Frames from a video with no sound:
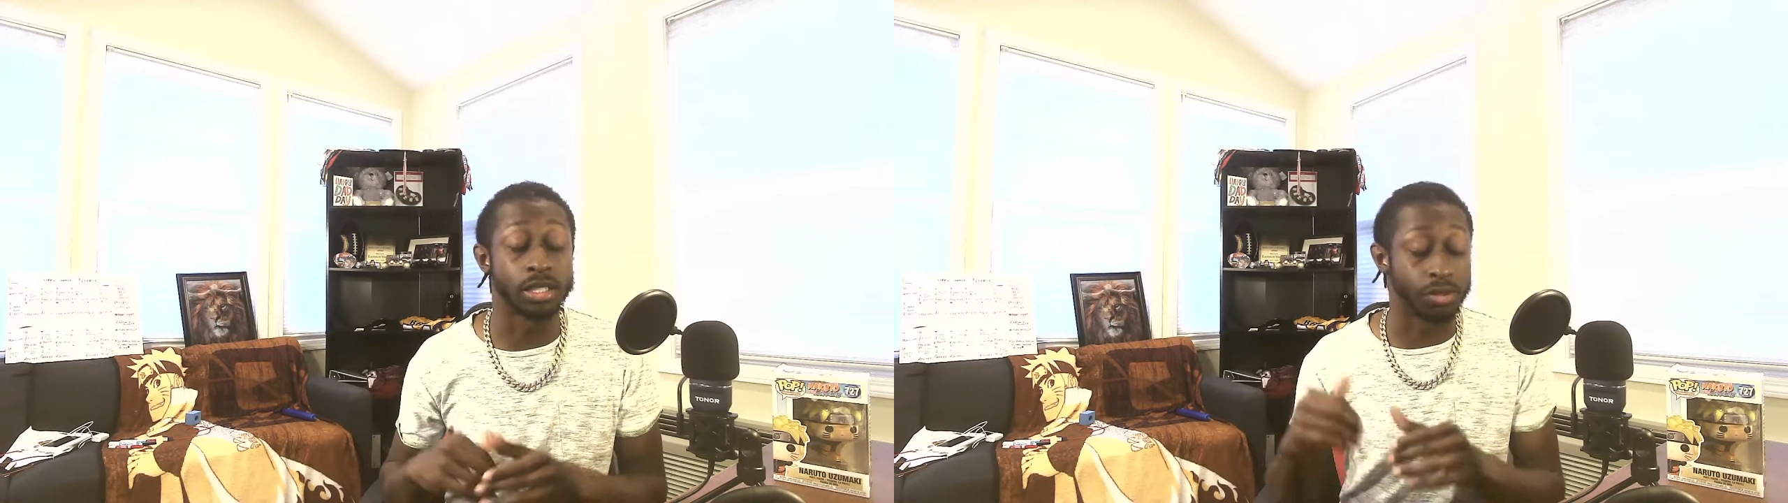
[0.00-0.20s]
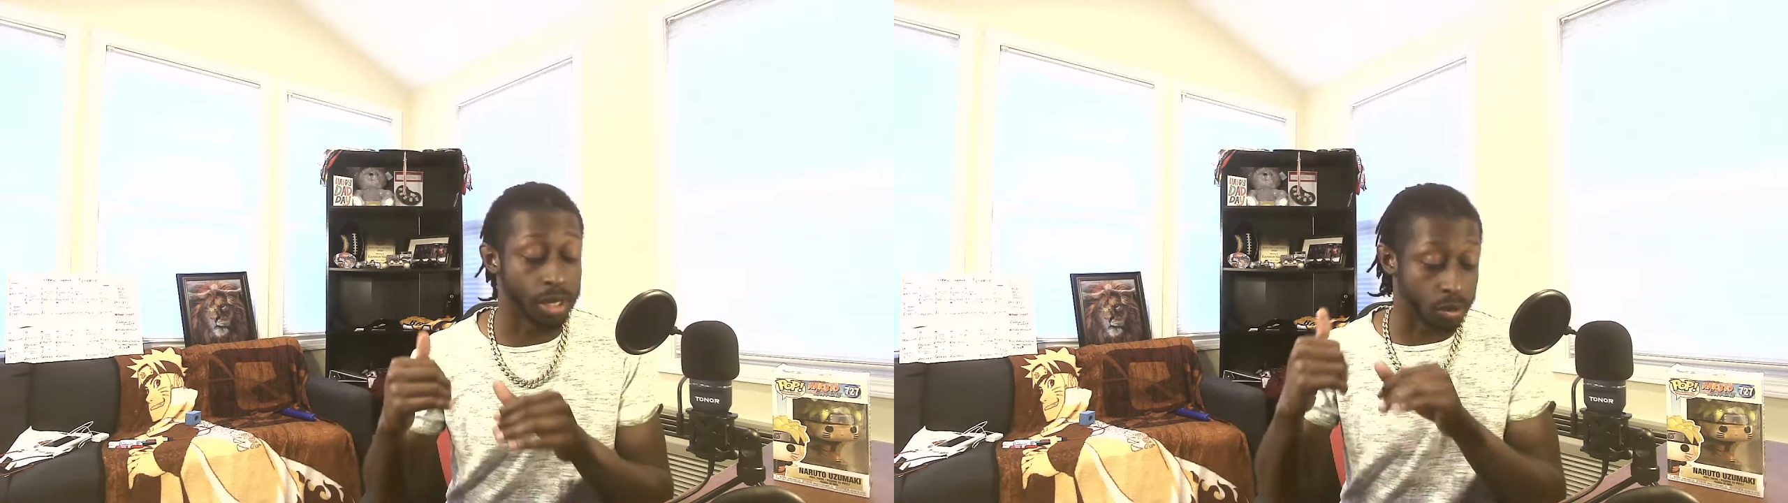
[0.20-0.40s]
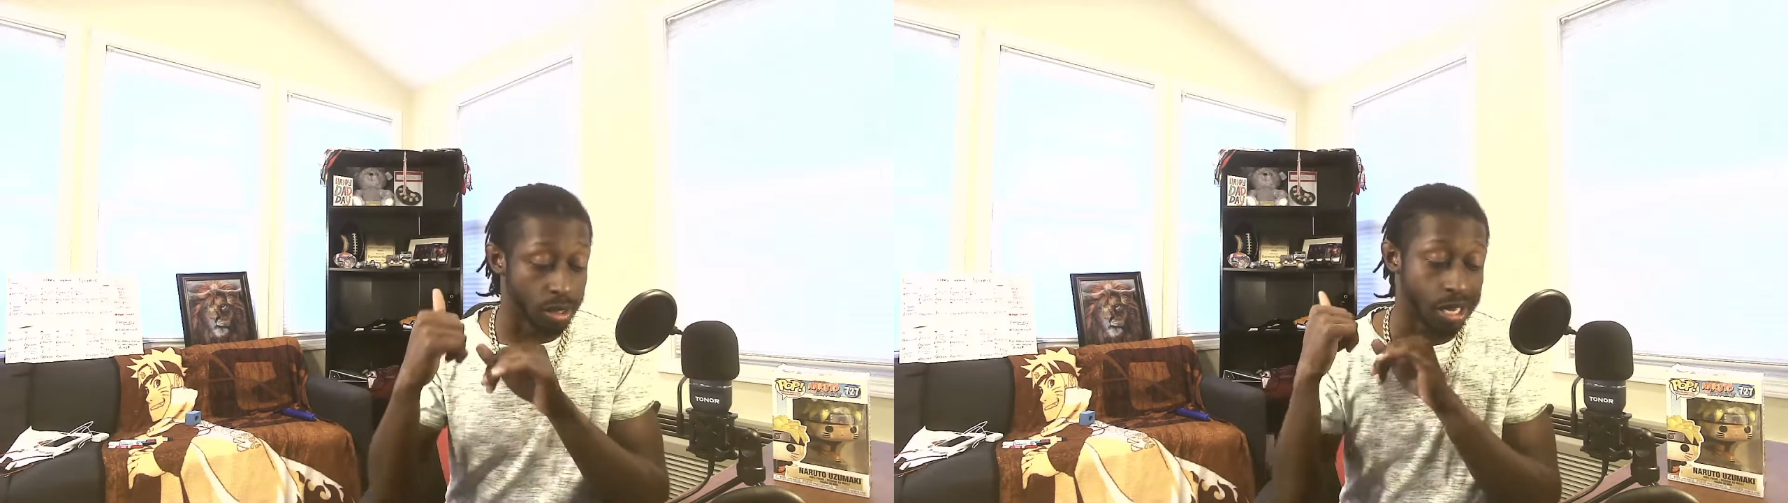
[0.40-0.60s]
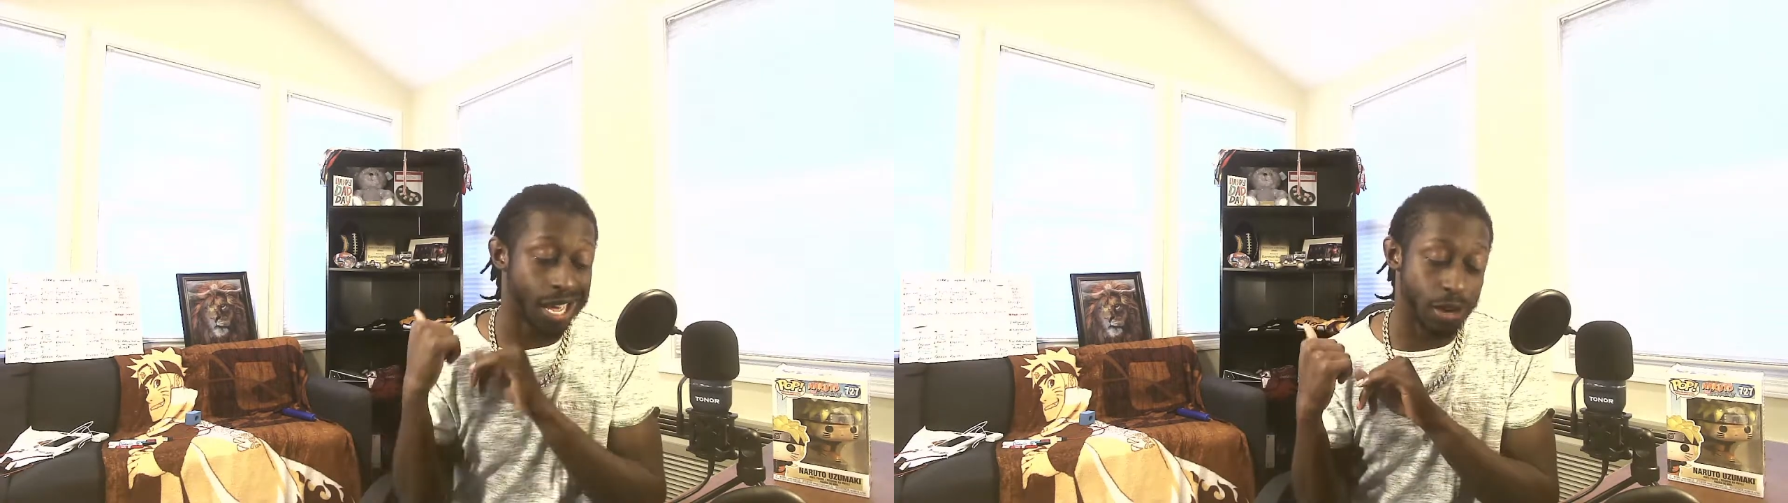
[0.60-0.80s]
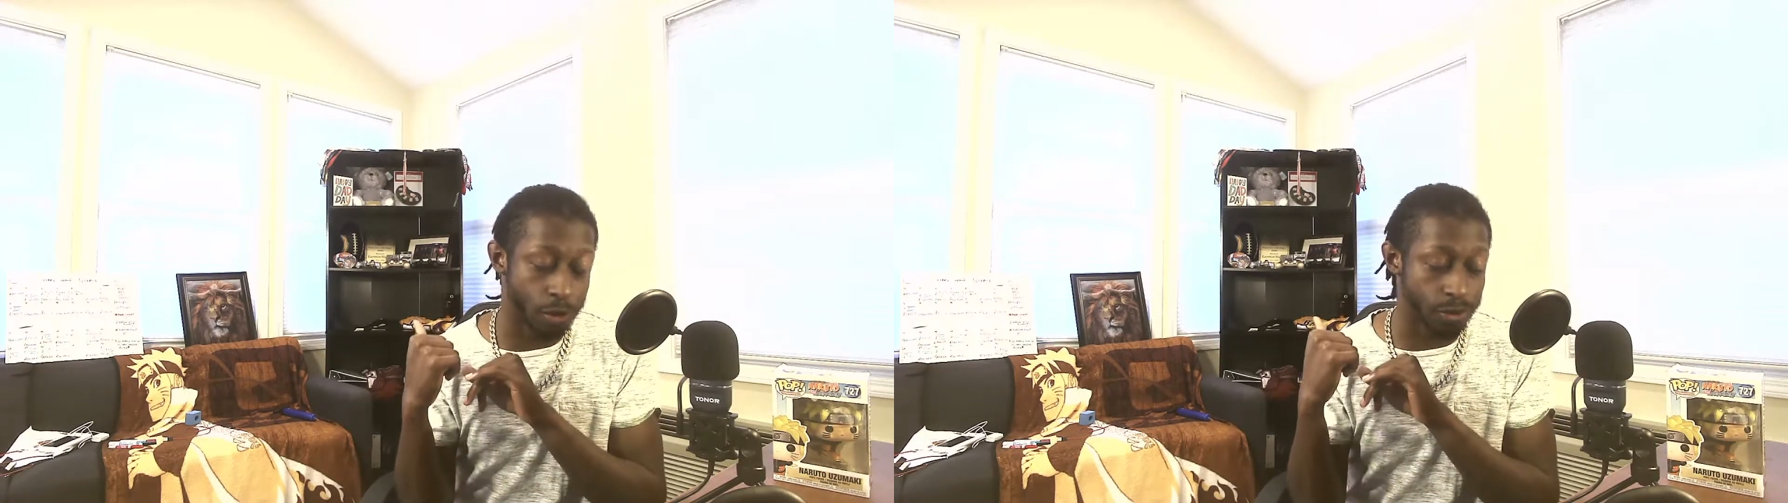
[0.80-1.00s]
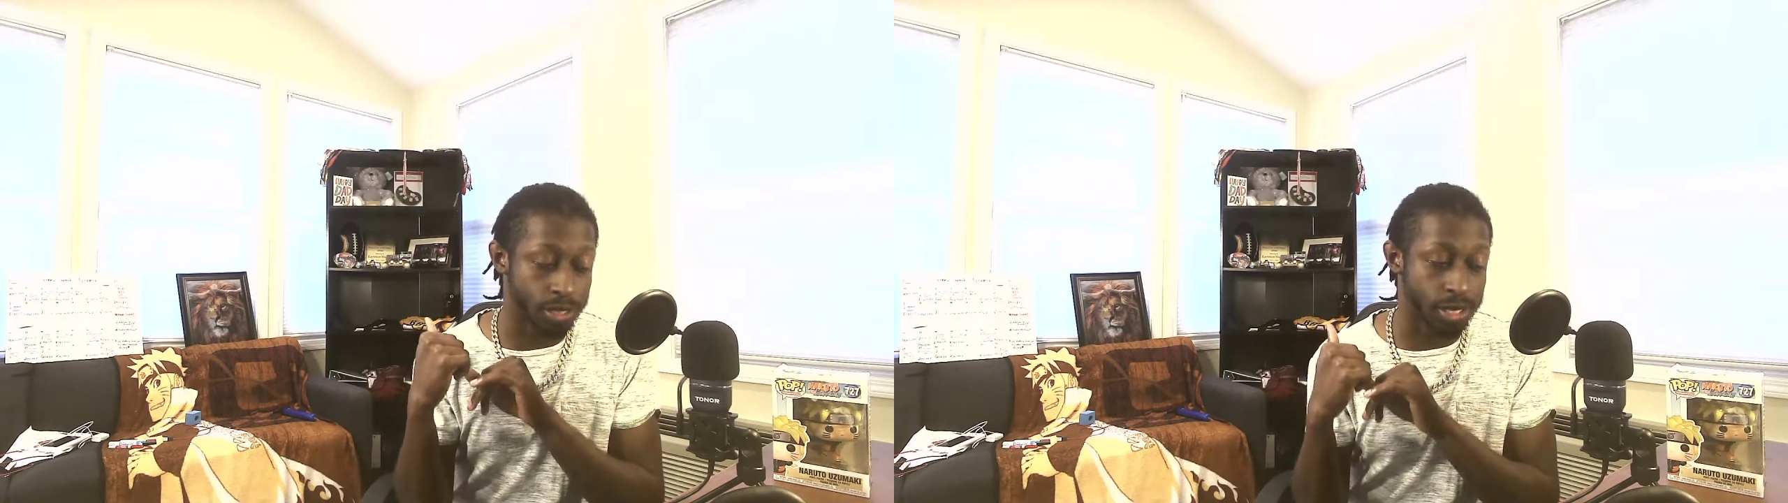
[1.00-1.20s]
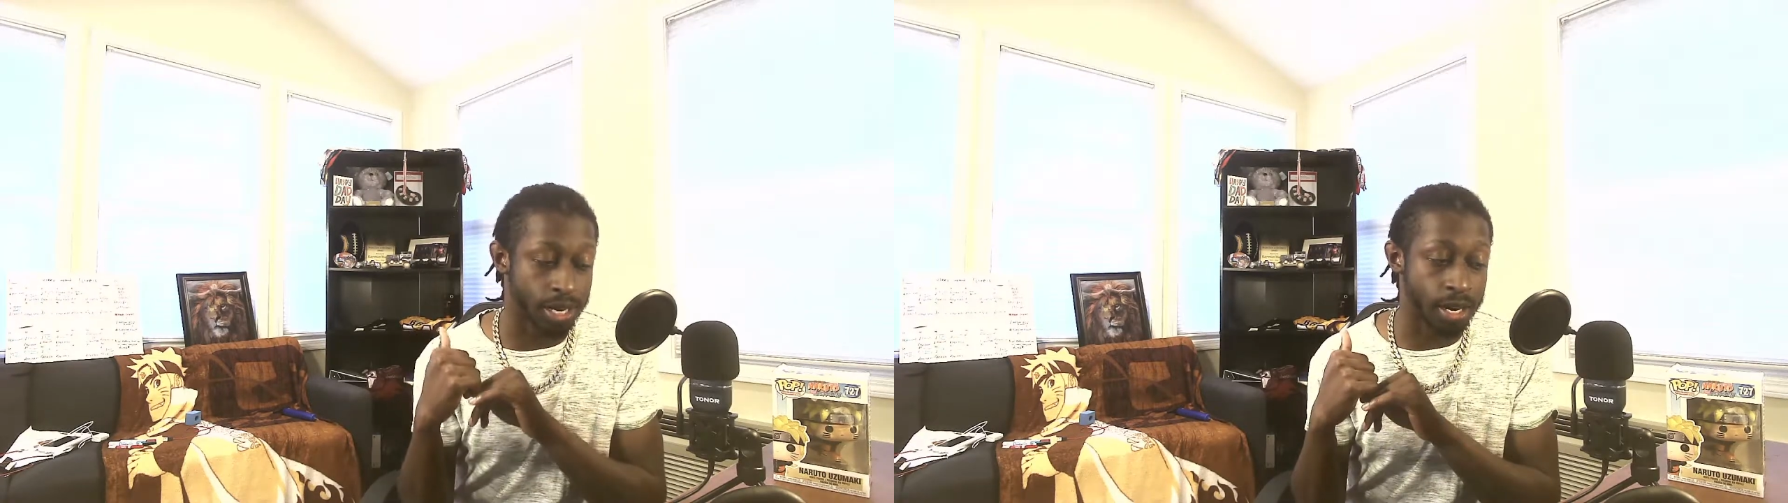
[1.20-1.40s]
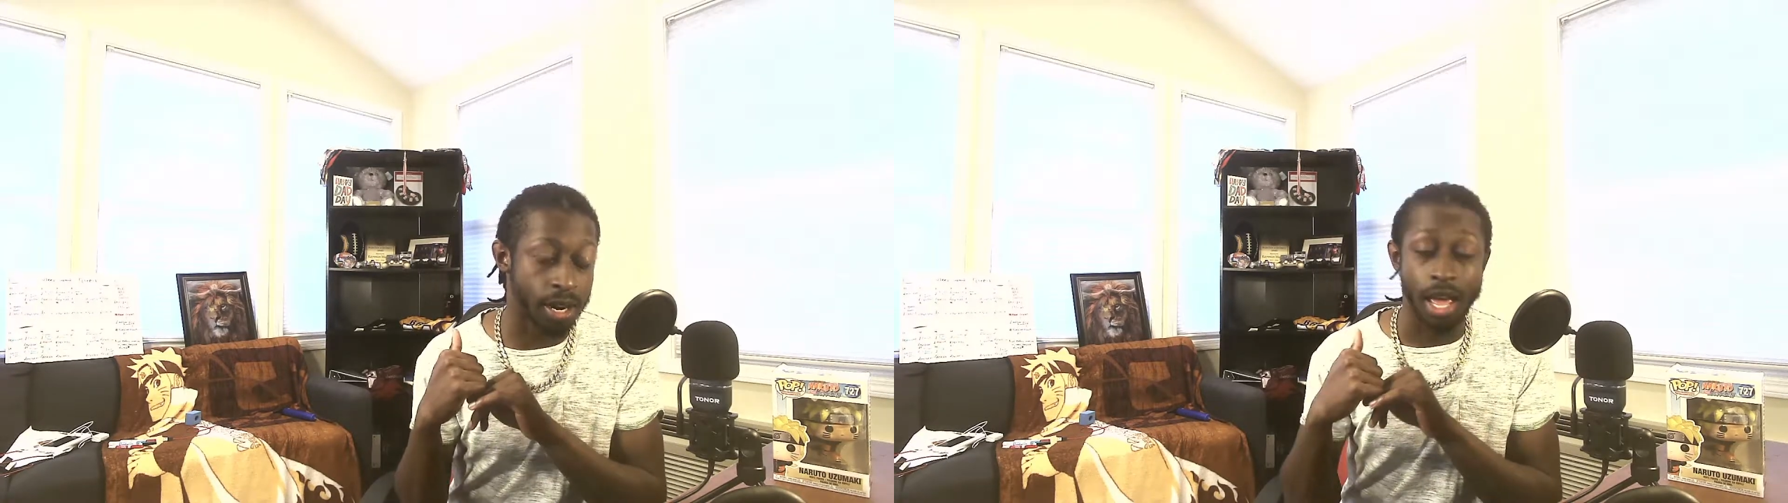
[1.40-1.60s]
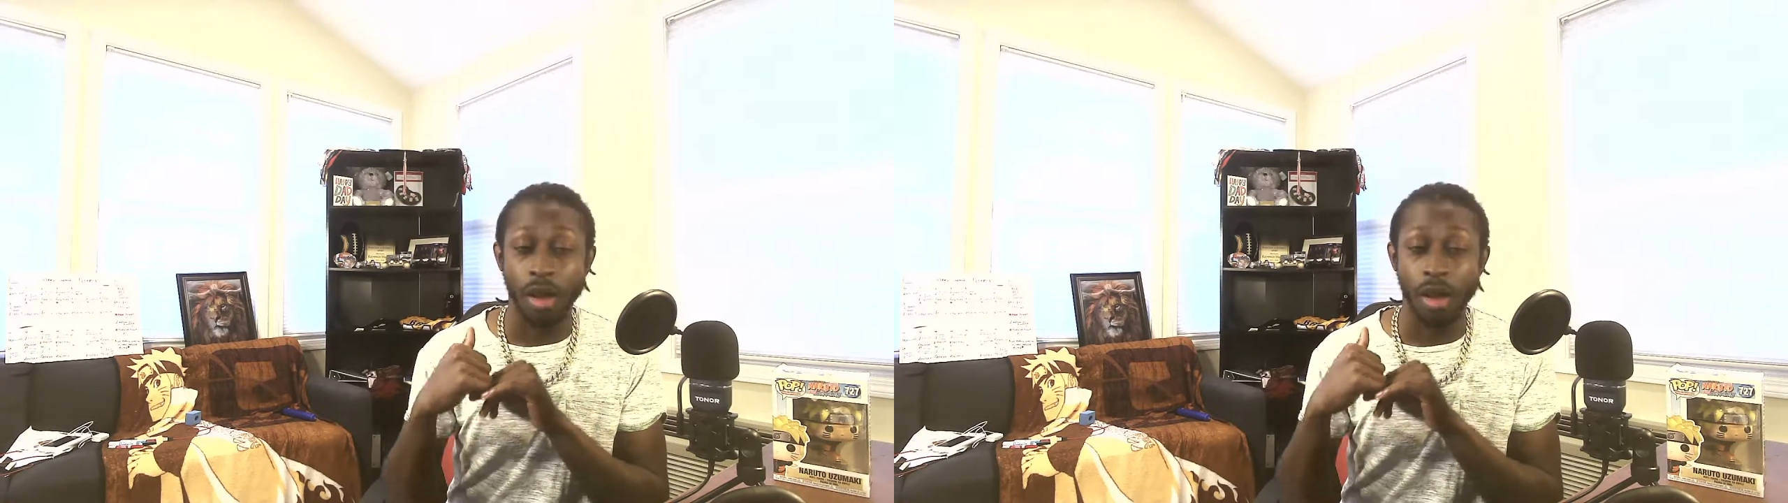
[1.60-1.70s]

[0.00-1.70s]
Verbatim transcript: If you guys want to head over to there,